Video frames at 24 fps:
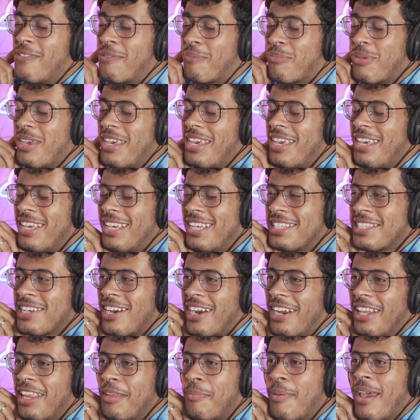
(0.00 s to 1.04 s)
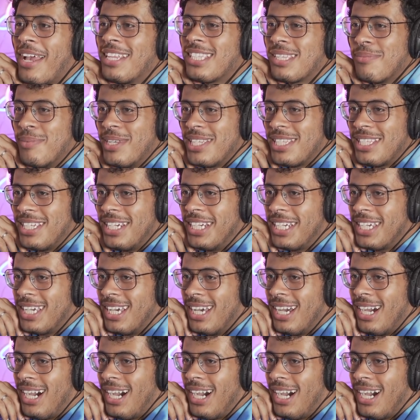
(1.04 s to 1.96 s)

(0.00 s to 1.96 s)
if I'm being entirely pessimistic,